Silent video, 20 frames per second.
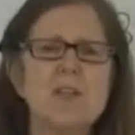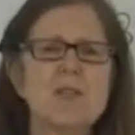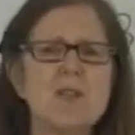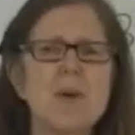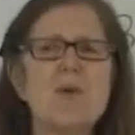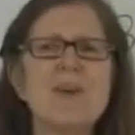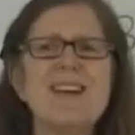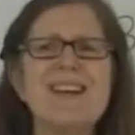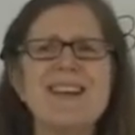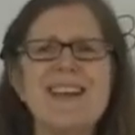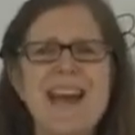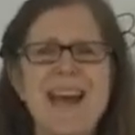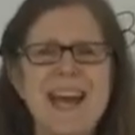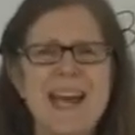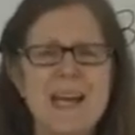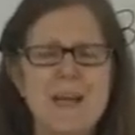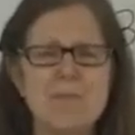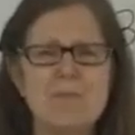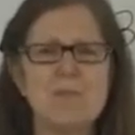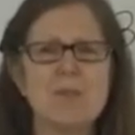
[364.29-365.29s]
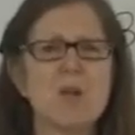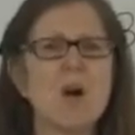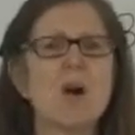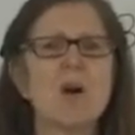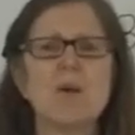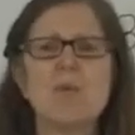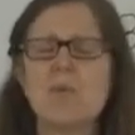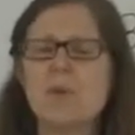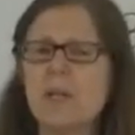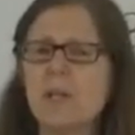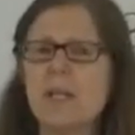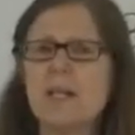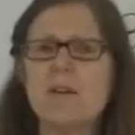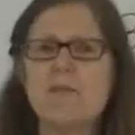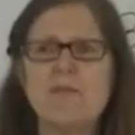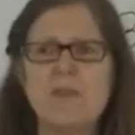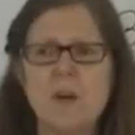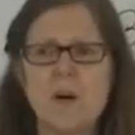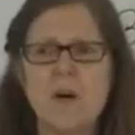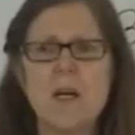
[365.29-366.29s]
So games are really
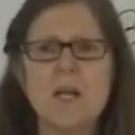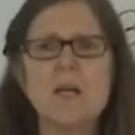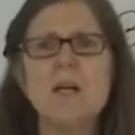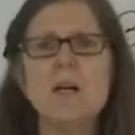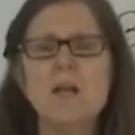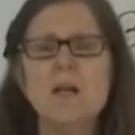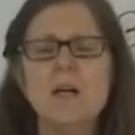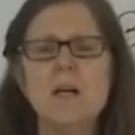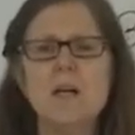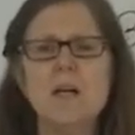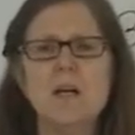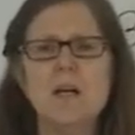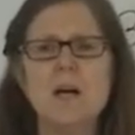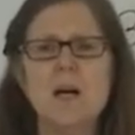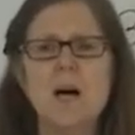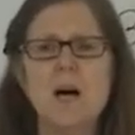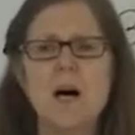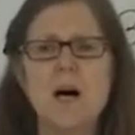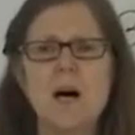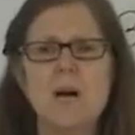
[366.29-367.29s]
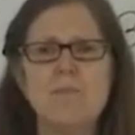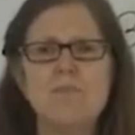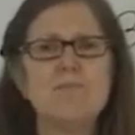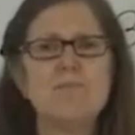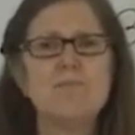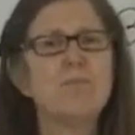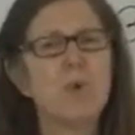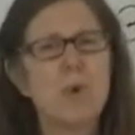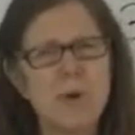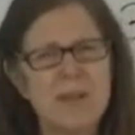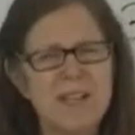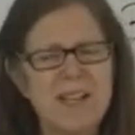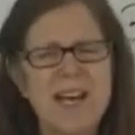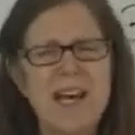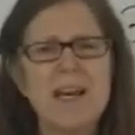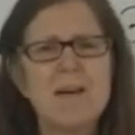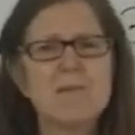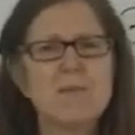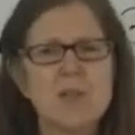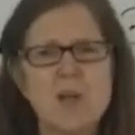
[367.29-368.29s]
board
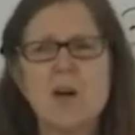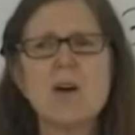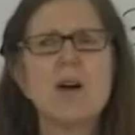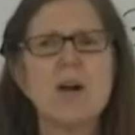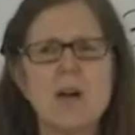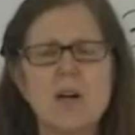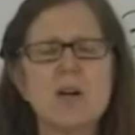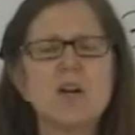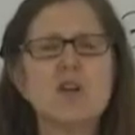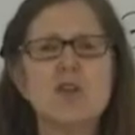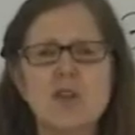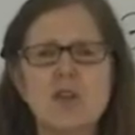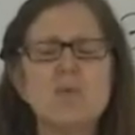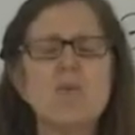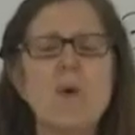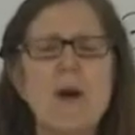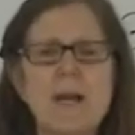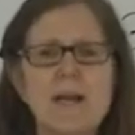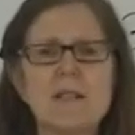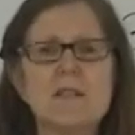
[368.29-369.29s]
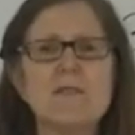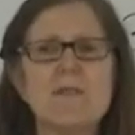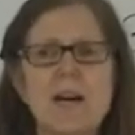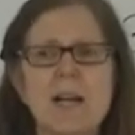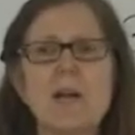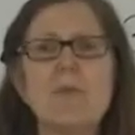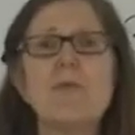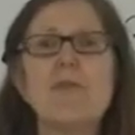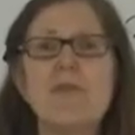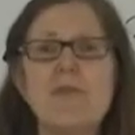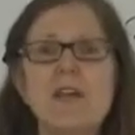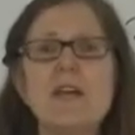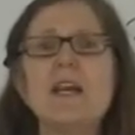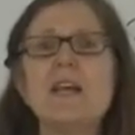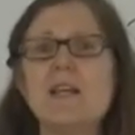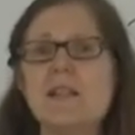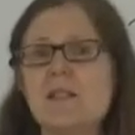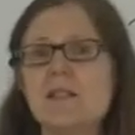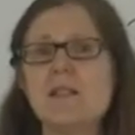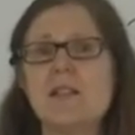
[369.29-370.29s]
games are a good way to develop
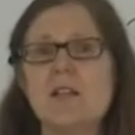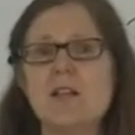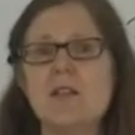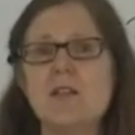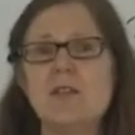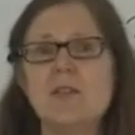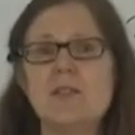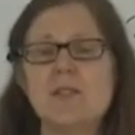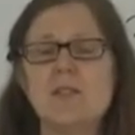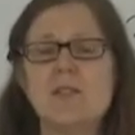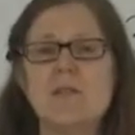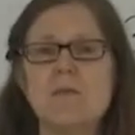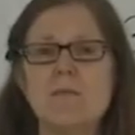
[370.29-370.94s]
thinking skills.